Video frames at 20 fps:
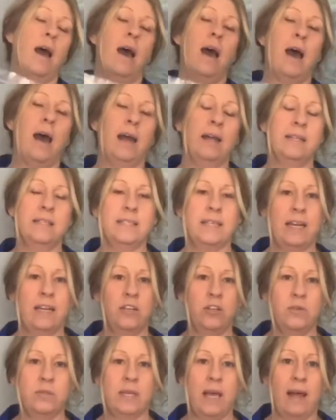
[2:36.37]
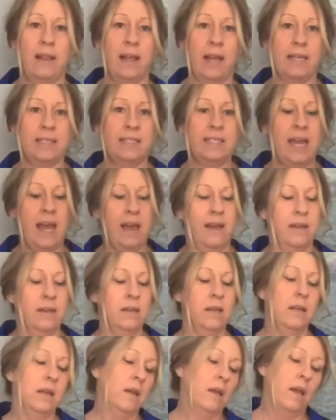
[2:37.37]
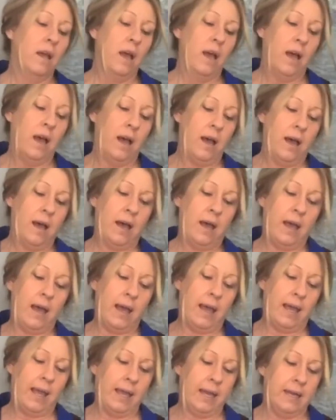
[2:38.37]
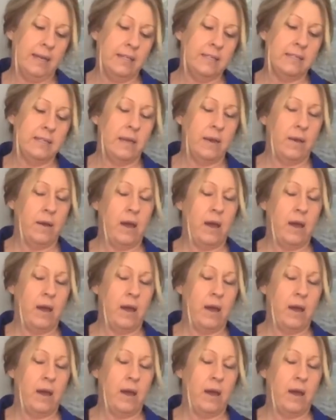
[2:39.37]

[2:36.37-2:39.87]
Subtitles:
I decided to use the LX10. And